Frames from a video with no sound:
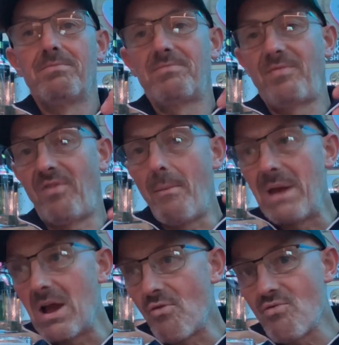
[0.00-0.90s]

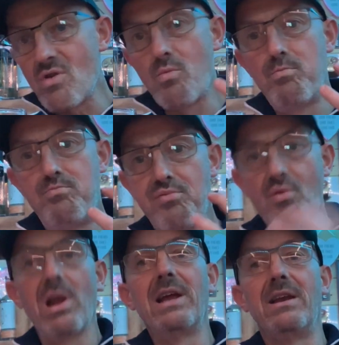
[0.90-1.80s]

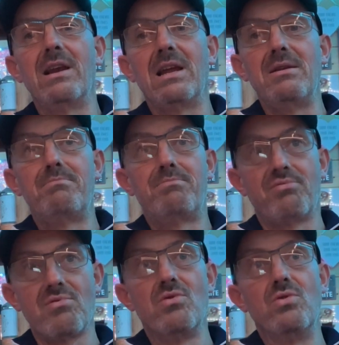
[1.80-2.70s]
brilliantly
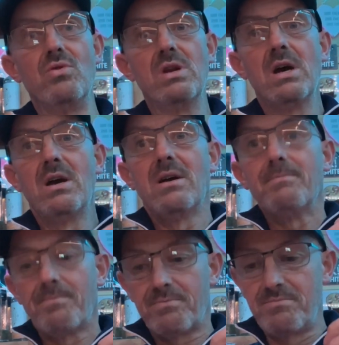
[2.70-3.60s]
brewed,
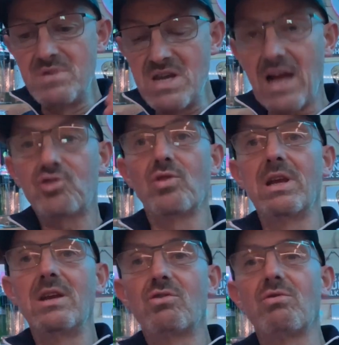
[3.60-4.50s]
naturally
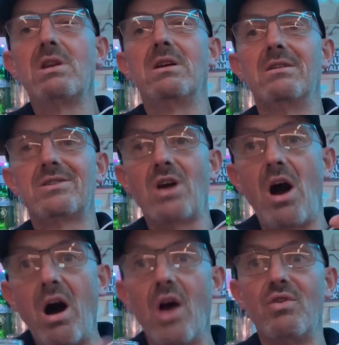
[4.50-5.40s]
ingredients
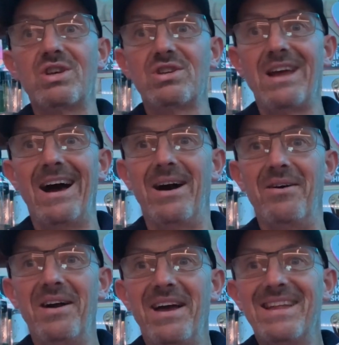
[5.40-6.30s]
Irish stout.
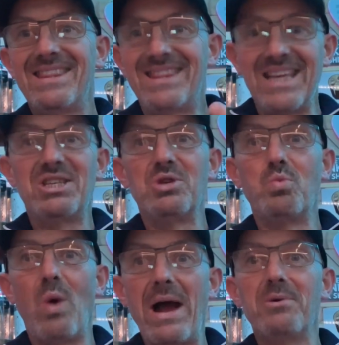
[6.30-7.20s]
This has
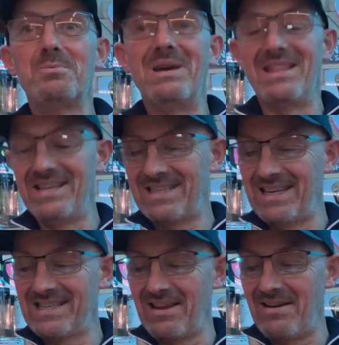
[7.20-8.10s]
wowed me. This is
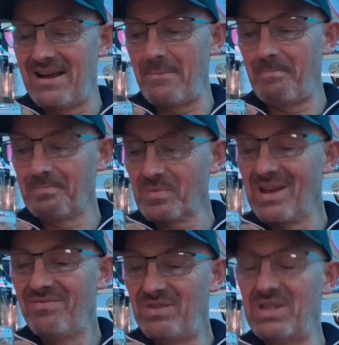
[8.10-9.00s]

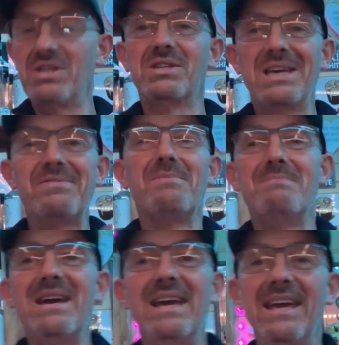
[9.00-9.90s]
giving
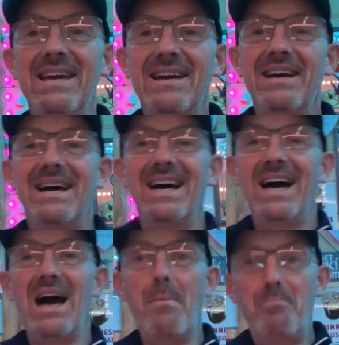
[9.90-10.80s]
me
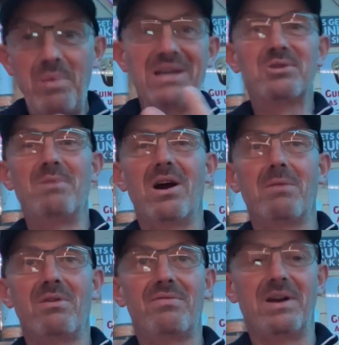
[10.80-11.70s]
a big smile on my
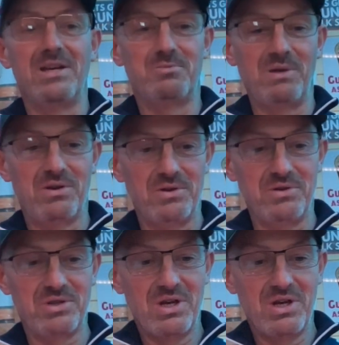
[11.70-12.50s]
face because